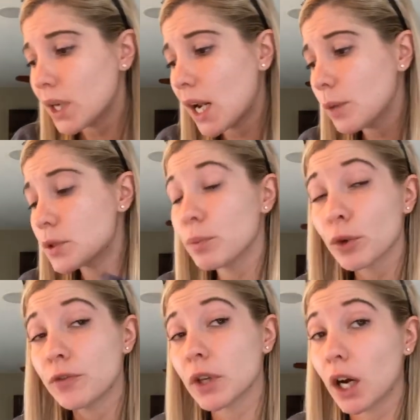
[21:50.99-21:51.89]
helps
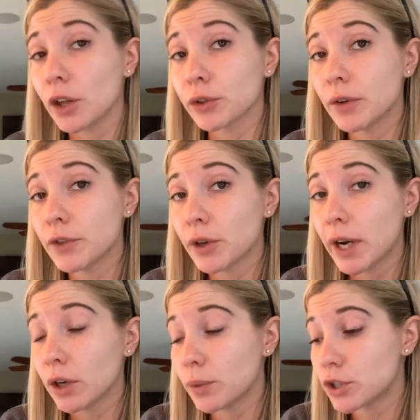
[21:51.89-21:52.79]
improve the color of your
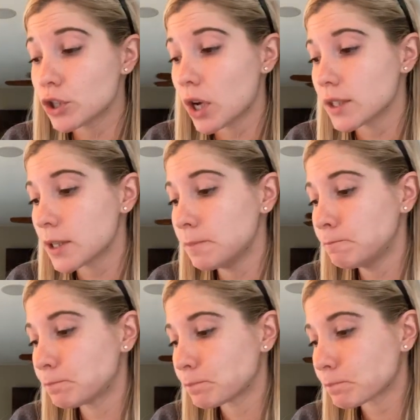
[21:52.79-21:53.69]
hair, which is awesome.